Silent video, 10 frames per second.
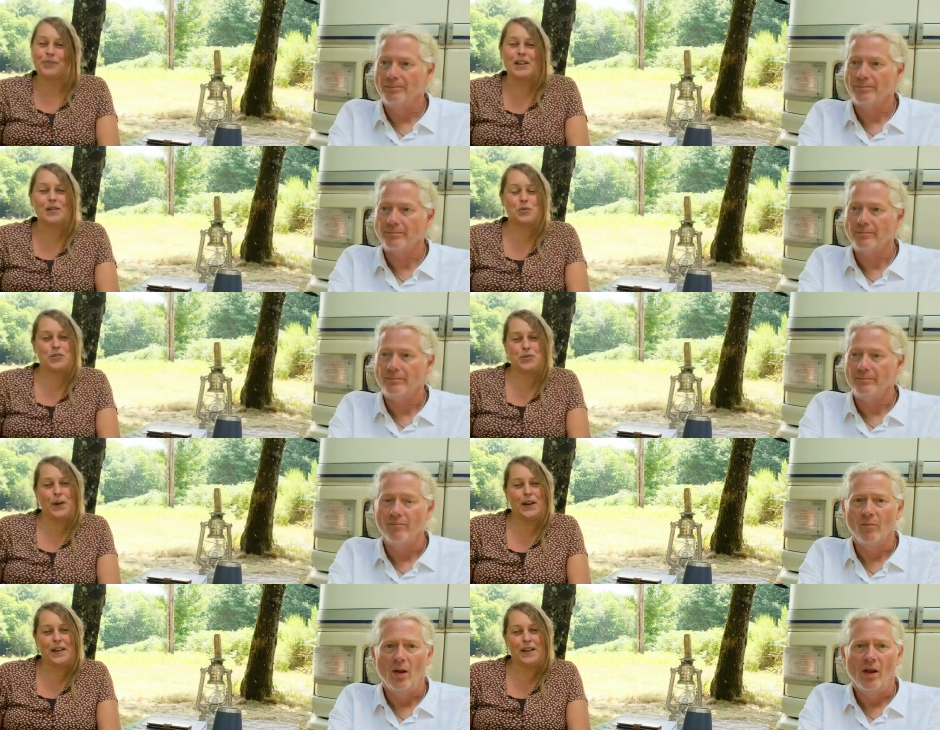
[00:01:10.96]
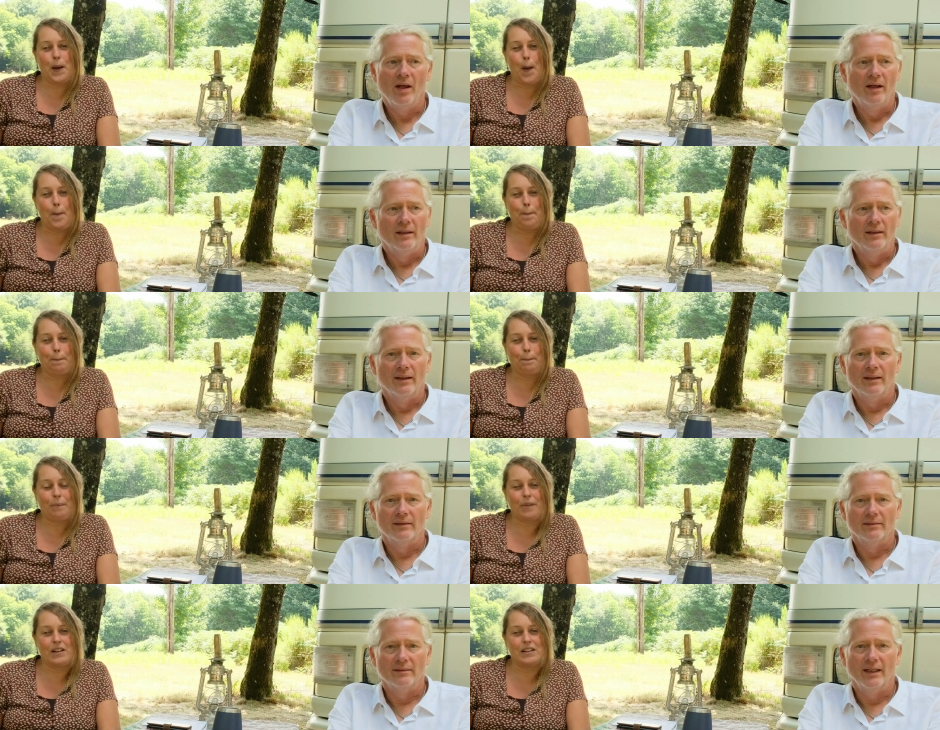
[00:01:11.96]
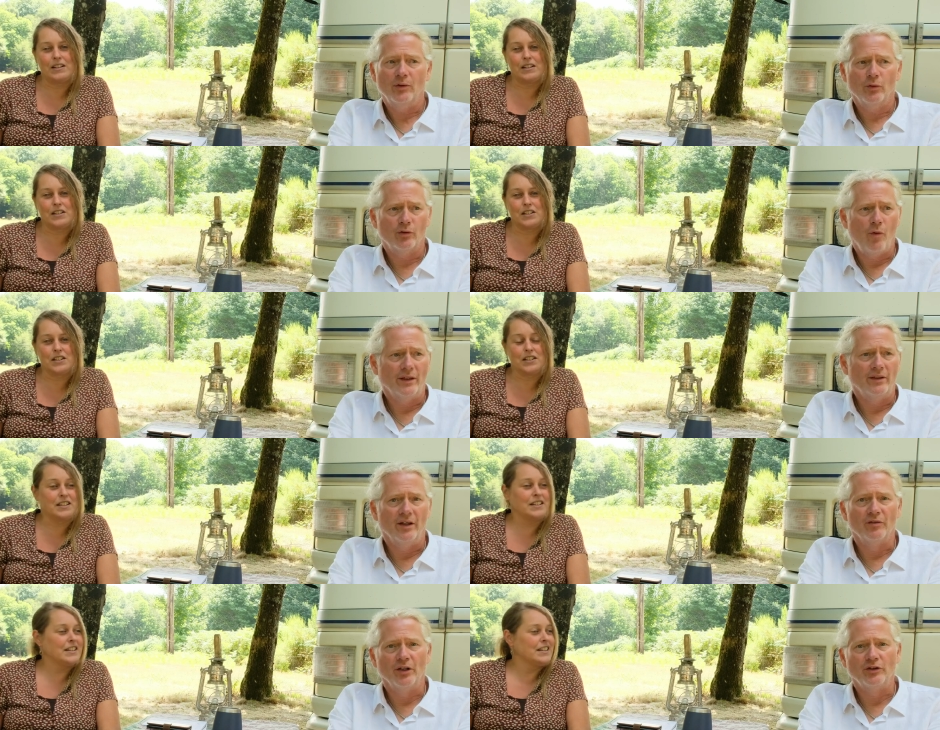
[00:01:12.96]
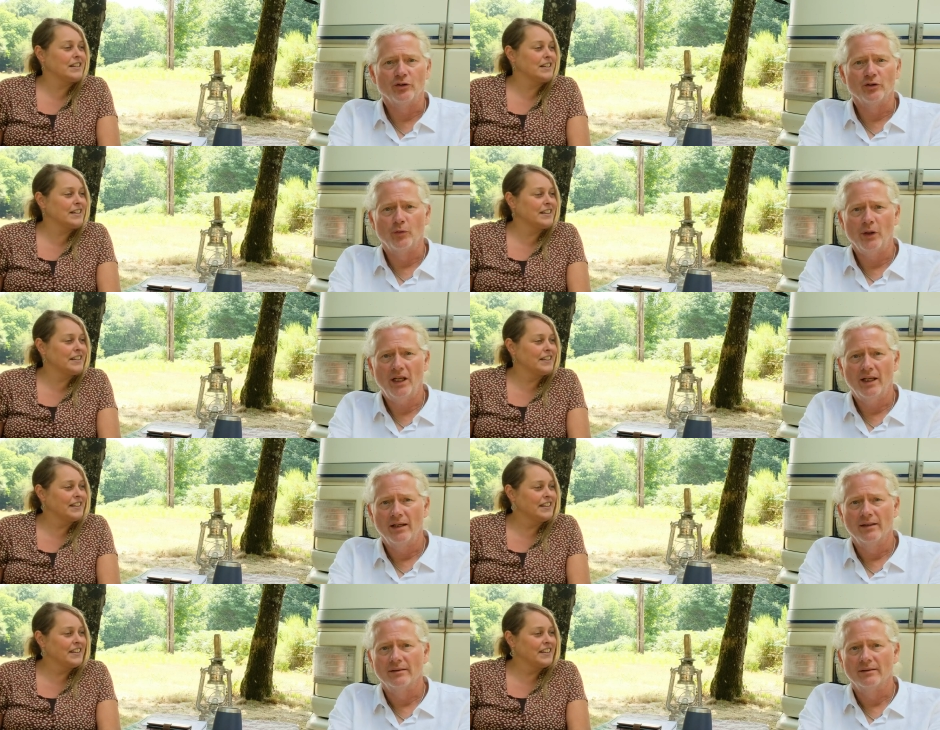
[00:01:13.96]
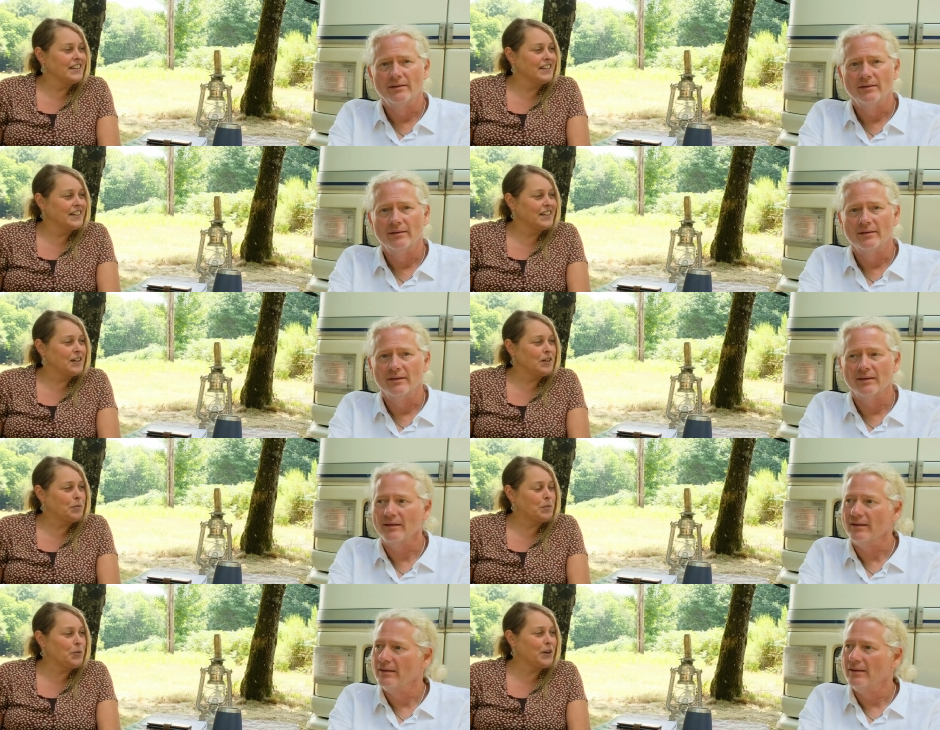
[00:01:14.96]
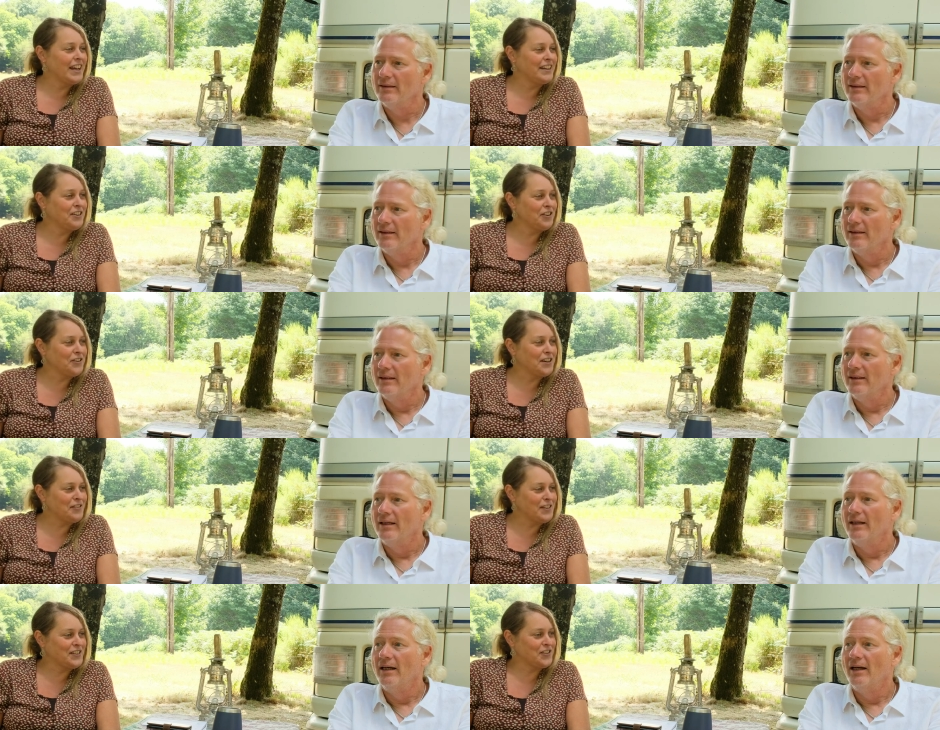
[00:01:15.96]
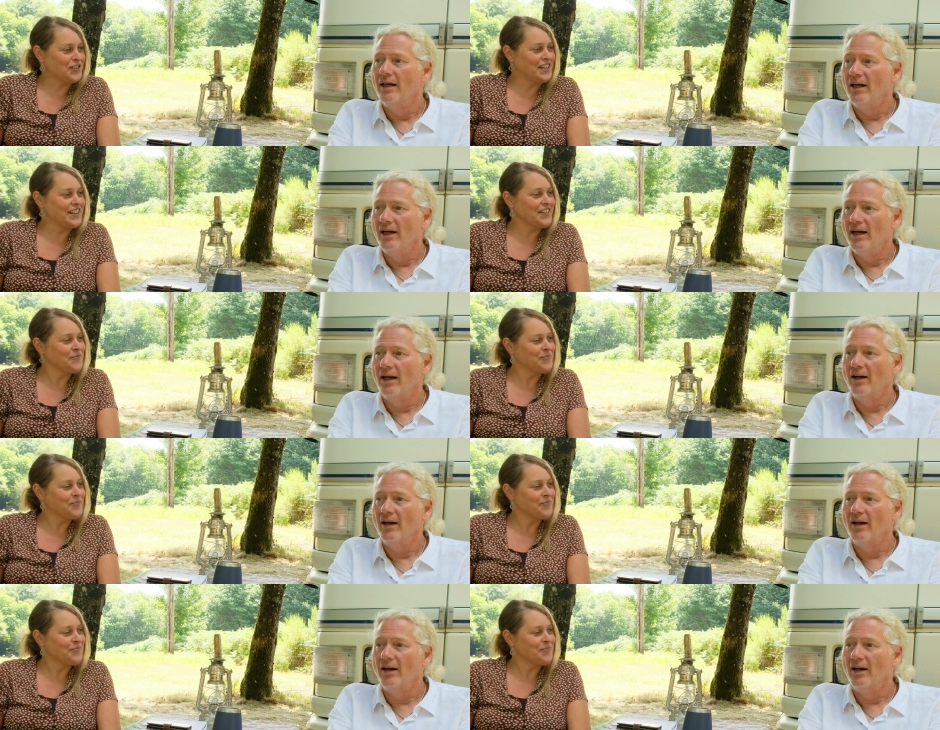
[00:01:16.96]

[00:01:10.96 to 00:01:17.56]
Speaker 1: it was really... Uh,
Speaker 2: it was quite the adventurous week.
Speaker 1: But we had another adventure here.